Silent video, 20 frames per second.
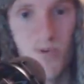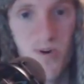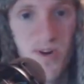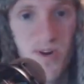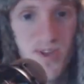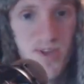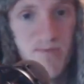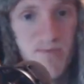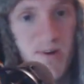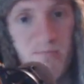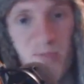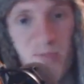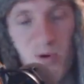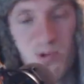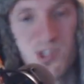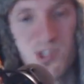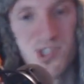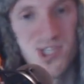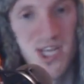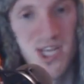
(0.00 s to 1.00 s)
of pointed to my
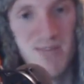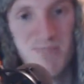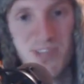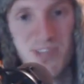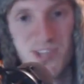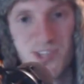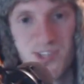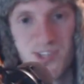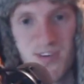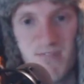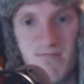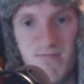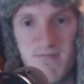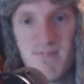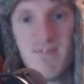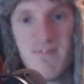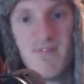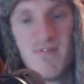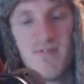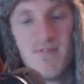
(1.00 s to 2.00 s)
bold statements
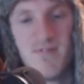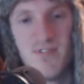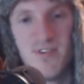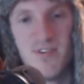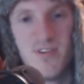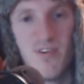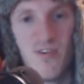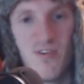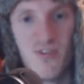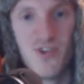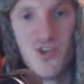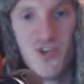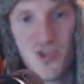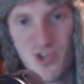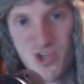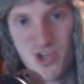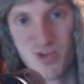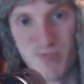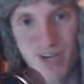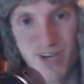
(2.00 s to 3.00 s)
of,
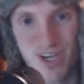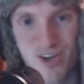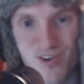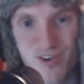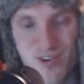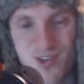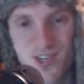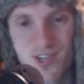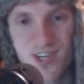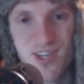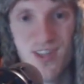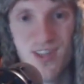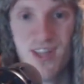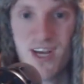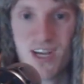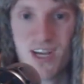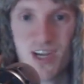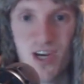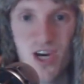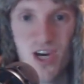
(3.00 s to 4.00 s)
Jermaine Kearse getting
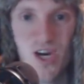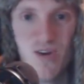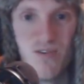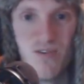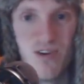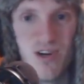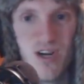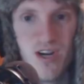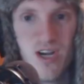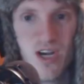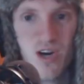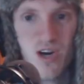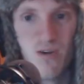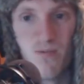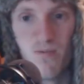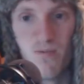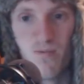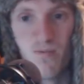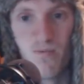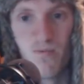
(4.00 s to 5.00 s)
let go or
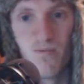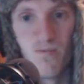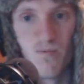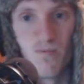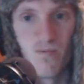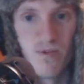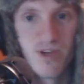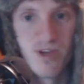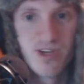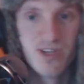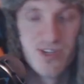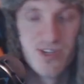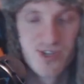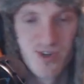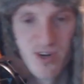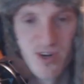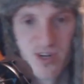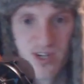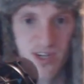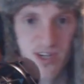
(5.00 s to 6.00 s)

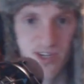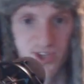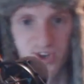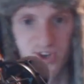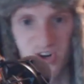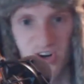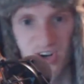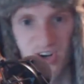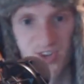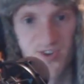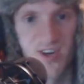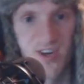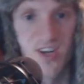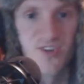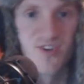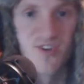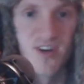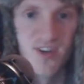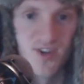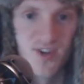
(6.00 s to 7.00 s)
reconstructing his
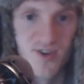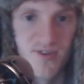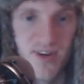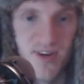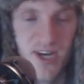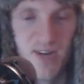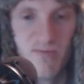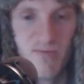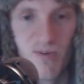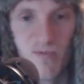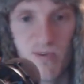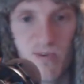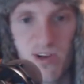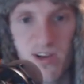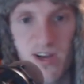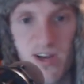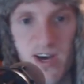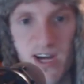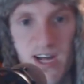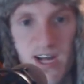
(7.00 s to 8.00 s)
contract, trying to trade him or
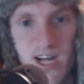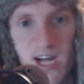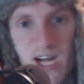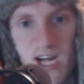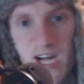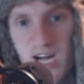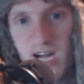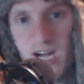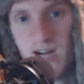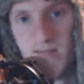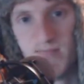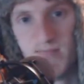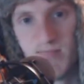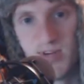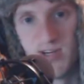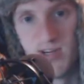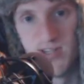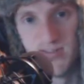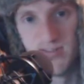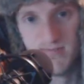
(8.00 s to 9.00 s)
whatnot.
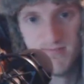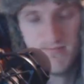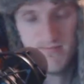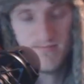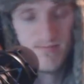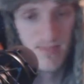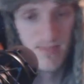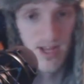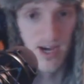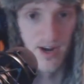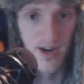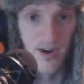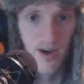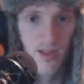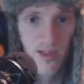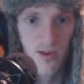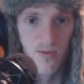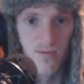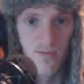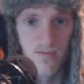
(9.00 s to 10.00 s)
But
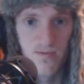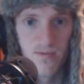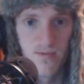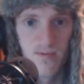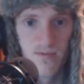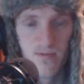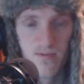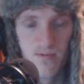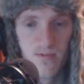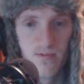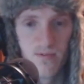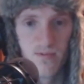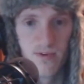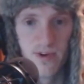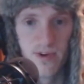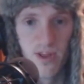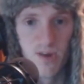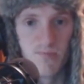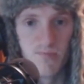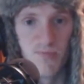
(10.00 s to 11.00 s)
another
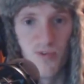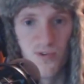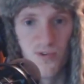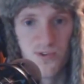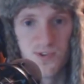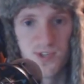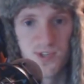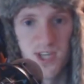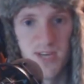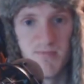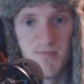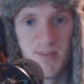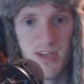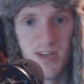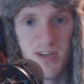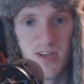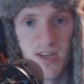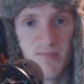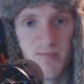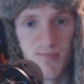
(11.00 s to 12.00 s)
bold
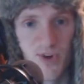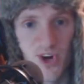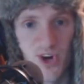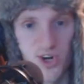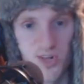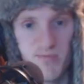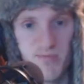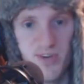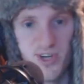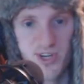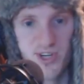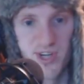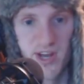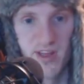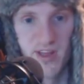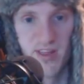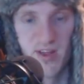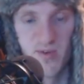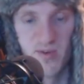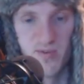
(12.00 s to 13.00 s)
statement and proclamation
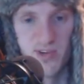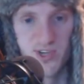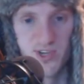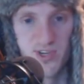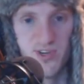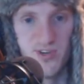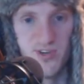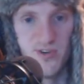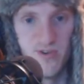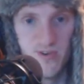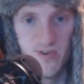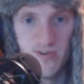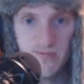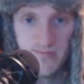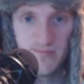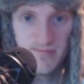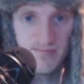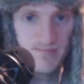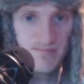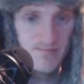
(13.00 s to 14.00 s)
I think we should do
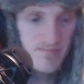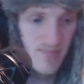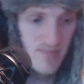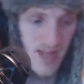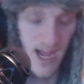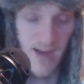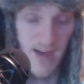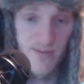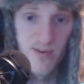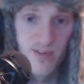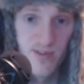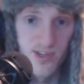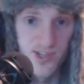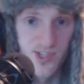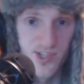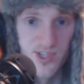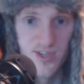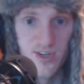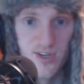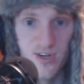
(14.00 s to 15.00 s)
after
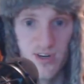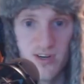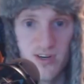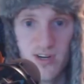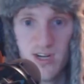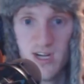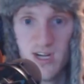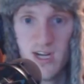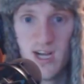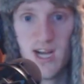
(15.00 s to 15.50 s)
this year,